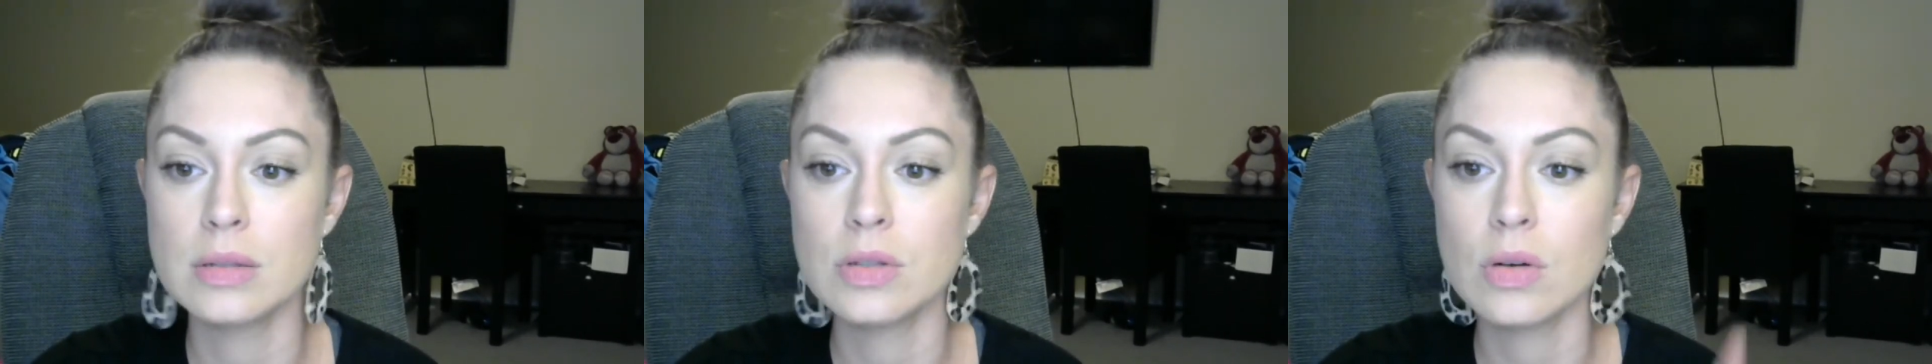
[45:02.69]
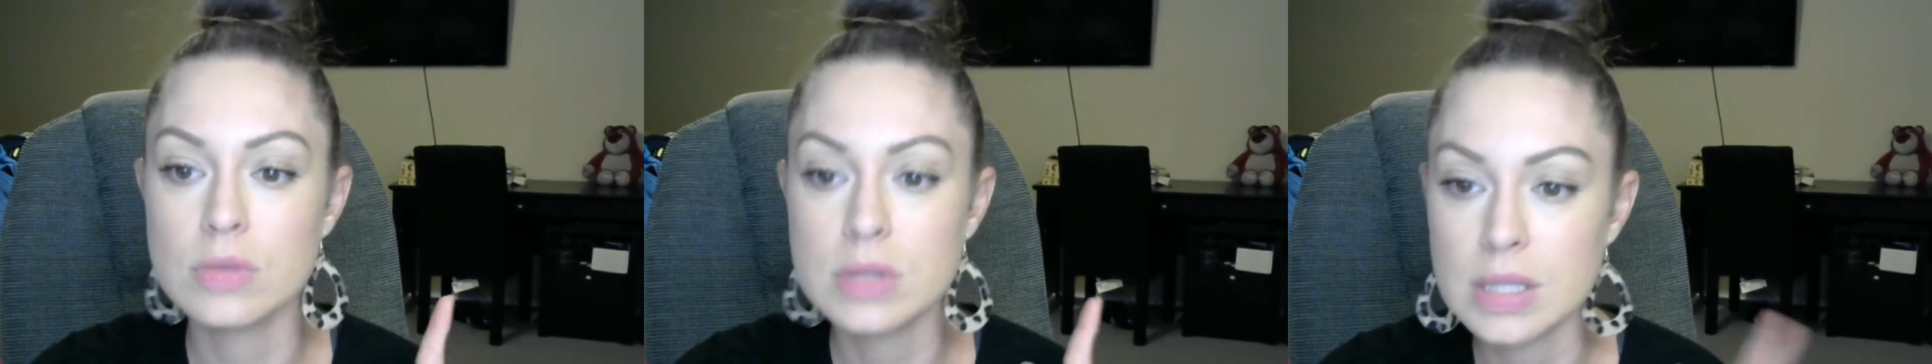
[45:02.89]

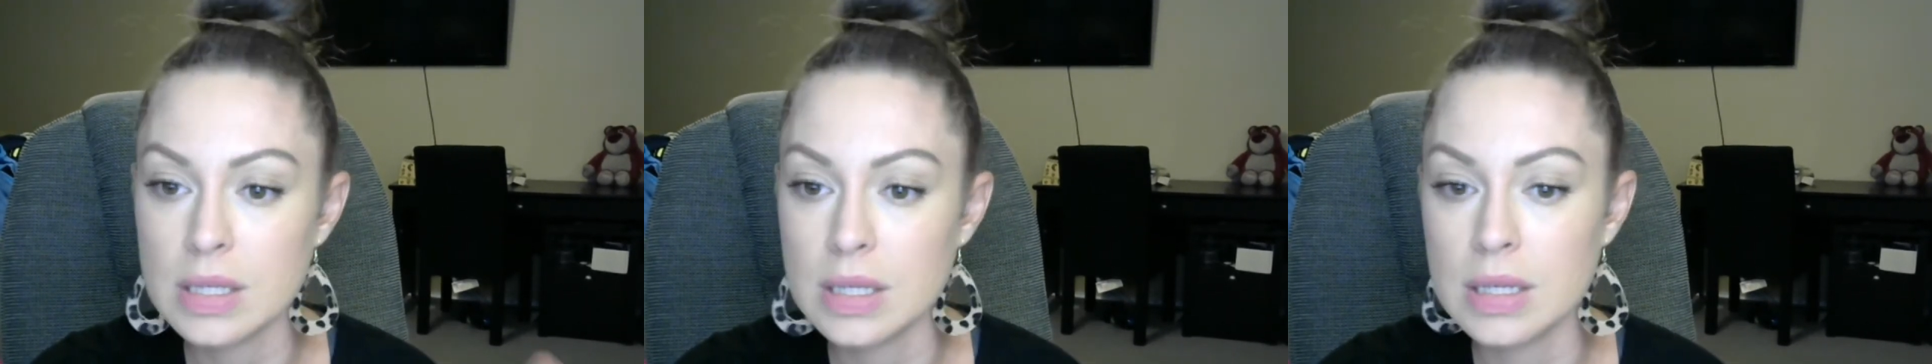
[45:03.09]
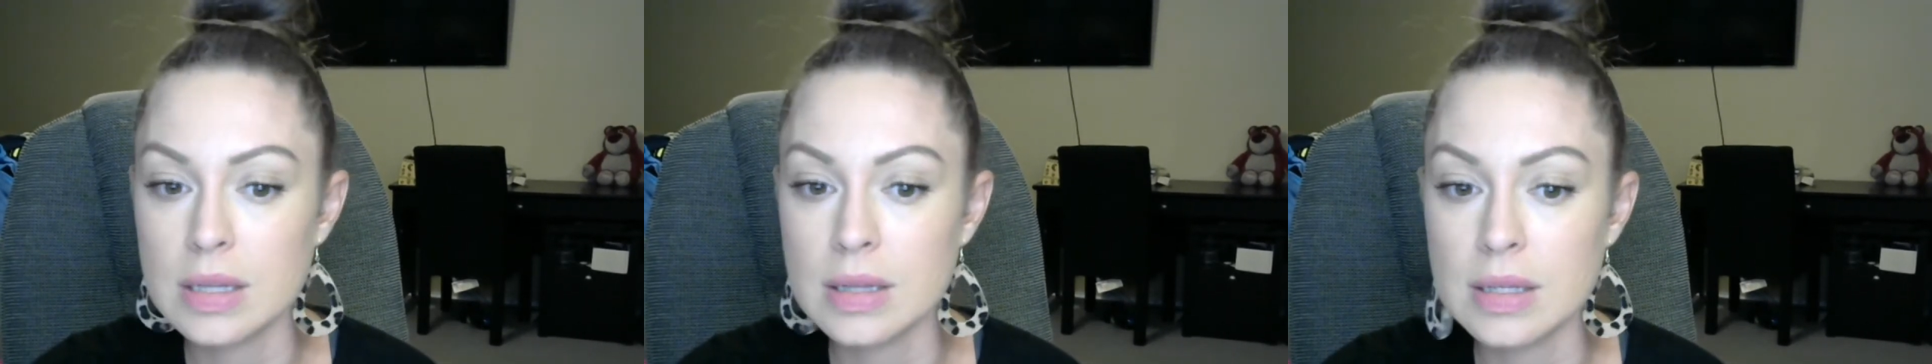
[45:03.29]
Don't send
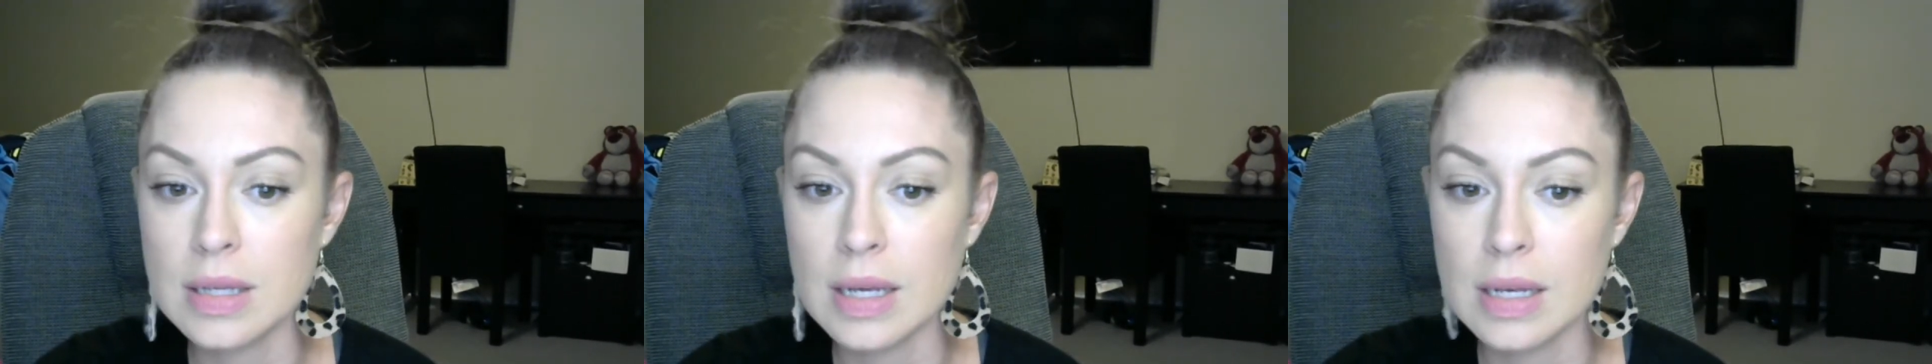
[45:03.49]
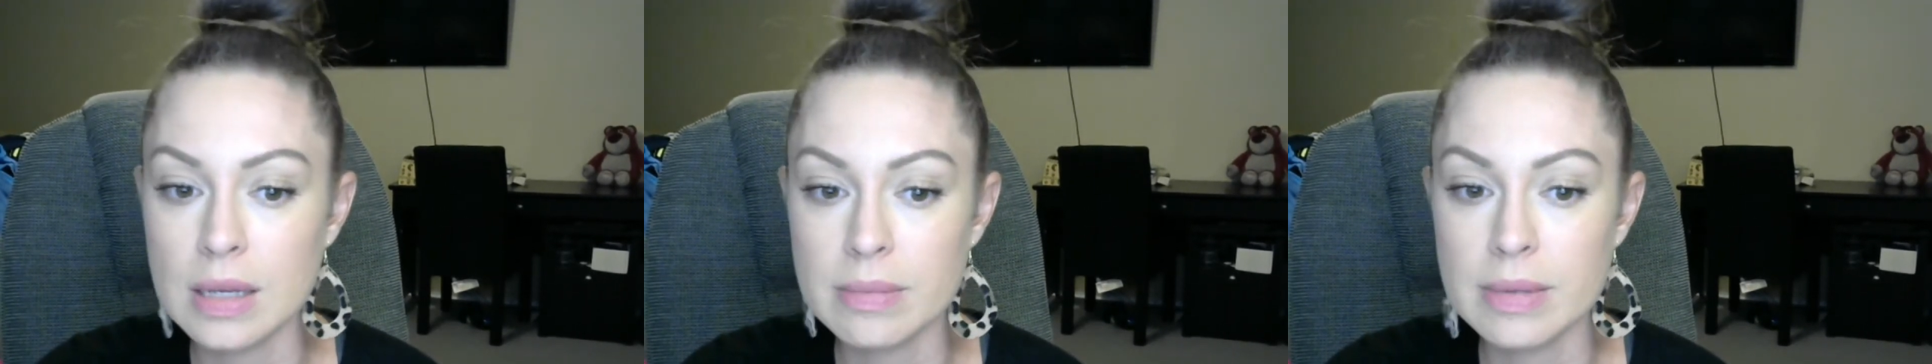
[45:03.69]
anything to
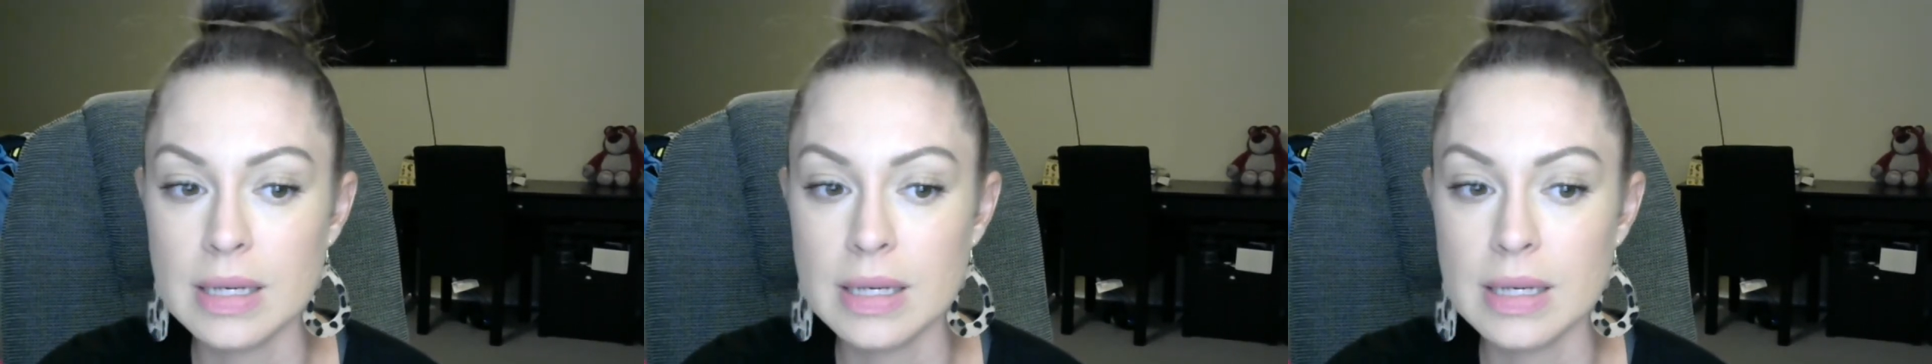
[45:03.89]
anybody